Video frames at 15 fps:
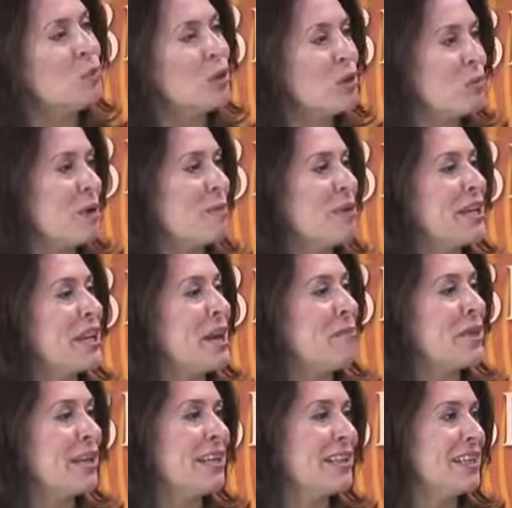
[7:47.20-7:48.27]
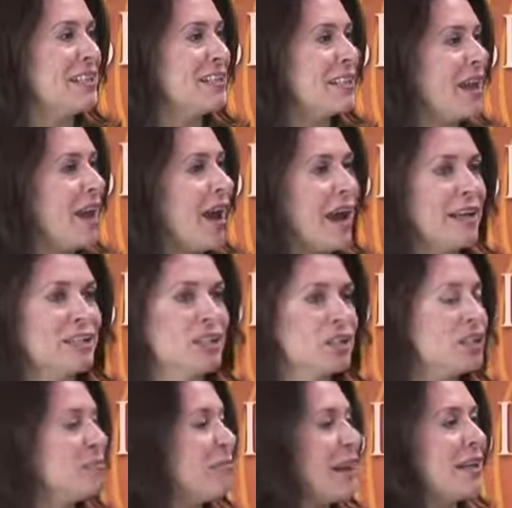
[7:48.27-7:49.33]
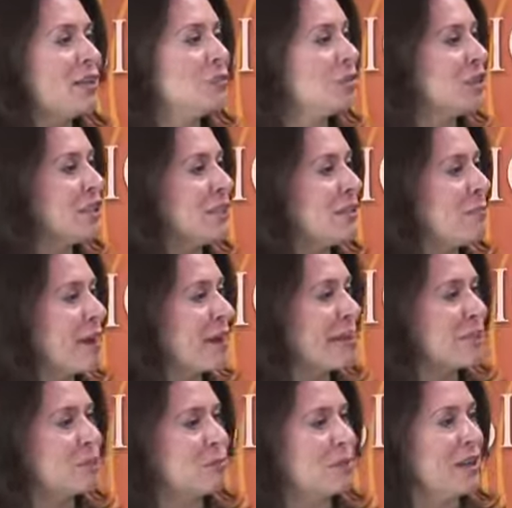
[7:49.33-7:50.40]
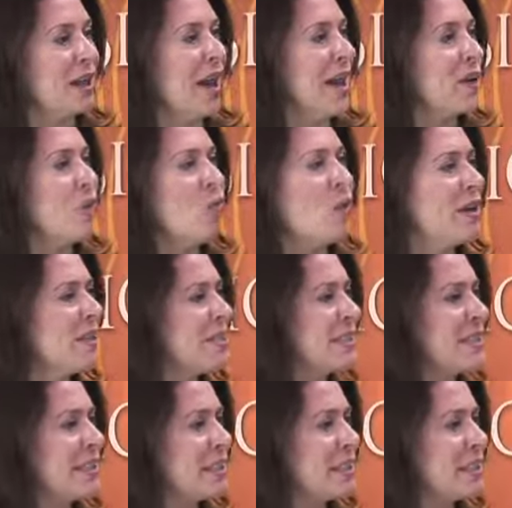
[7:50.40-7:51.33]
many women come in and they say, I just am not interested in my husband. I don't want to sit